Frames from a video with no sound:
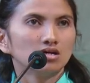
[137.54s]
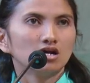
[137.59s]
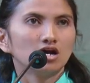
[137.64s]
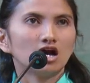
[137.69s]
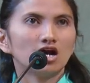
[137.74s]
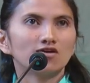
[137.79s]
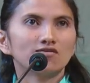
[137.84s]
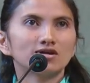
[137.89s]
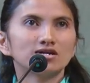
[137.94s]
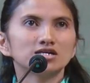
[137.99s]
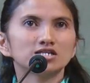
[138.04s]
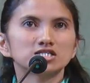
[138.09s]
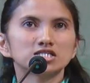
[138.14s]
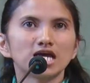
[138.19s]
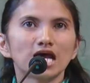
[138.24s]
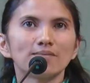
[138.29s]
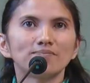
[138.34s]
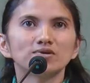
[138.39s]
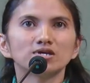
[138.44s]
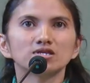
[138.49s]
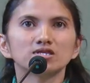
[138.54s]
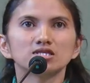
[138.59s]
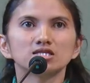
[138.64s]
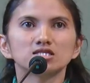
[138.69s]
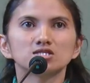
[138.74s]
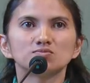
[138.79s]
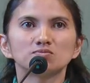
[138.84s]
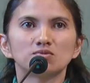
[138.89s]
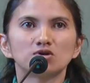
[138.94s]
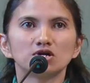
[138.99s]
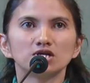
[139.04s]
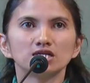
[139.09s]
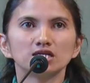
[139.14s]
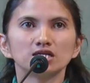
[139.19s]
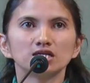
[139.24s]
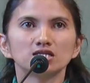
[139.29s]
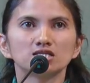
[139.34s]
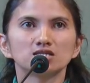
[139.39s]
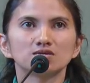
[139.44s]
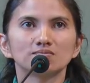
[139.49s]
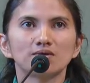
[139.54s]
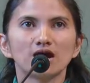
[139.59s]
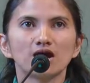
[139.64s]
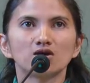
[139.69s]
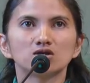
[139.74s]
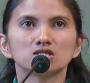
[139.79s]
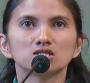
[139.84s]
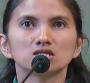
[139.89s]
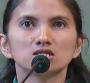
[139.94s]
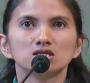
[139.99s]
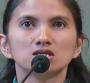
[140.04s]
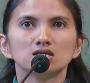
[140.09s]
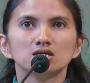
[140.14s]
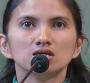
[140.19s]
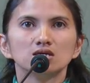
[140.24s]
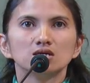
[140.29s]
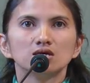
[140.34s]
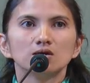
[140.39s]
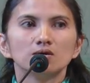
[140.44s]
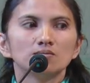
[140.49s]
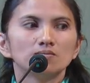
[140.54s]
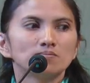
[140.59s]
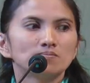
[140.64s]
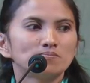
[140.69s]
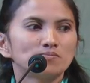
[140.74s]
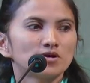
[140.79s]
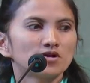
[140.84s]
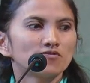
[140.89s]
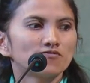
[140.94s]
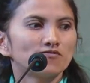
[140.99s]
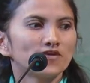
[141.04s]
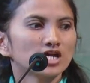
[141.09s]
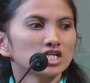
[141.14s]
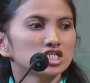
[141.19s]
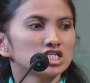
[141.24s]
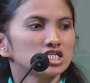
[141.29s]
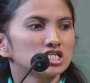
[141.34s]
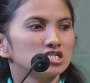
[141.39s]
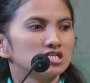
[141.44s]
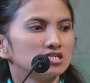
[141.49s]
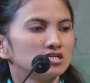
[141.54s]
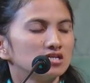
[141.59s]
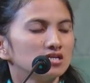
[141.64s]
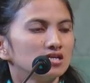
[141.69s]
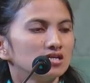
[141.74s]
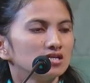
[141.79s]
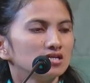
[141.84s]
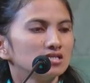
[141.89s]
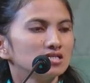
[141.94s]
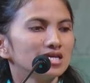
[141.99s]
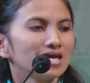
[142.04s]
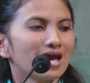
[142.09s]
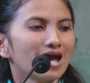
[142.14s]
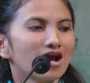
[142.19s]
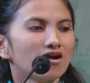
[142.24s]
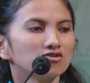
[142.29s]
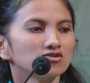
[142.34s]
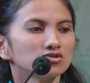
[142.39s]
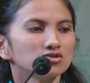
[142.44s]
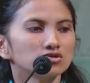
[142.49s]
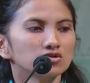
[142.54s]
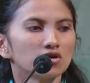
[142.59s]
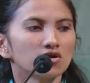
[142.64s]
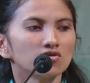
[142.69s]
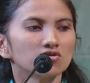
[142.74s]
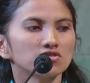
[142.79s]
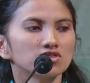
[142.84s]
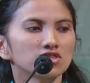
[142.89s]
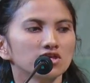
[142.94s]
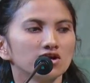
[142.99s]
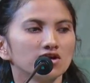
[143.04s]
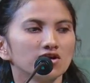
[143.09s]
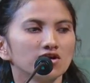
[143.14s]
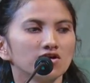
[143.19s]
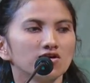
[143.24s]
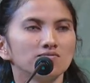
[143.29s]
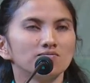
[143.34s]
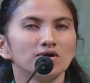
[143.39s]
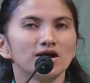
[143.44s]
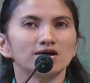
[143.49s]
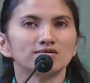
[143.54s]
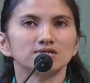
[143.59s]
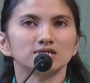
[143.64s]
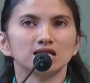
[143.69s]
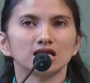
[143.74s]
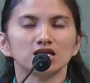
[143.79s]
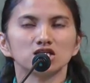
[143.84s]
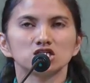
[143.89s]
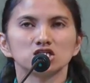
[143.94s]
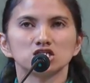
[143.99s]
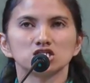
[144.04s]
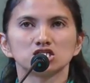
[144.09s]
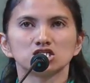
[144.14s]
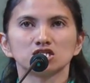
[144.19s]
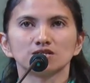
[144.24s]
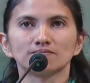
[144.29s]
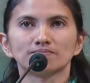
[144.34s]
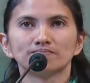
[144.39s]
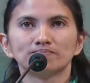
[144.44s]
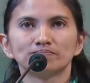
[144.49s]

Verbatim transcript: our topic this morning is about perfection, the outgrowth of a relationship.